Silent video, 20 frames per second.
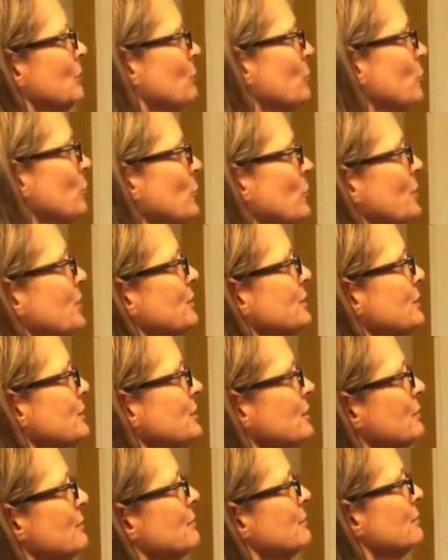pull
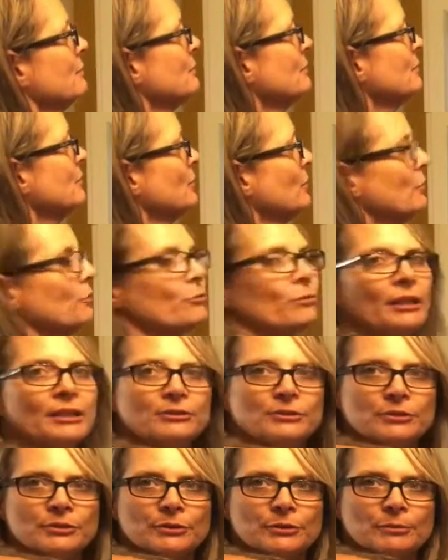this
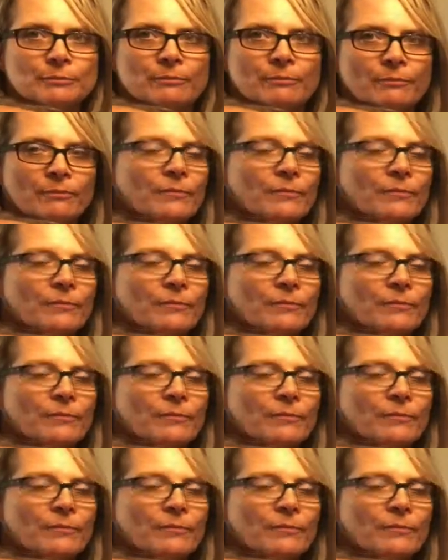thread tube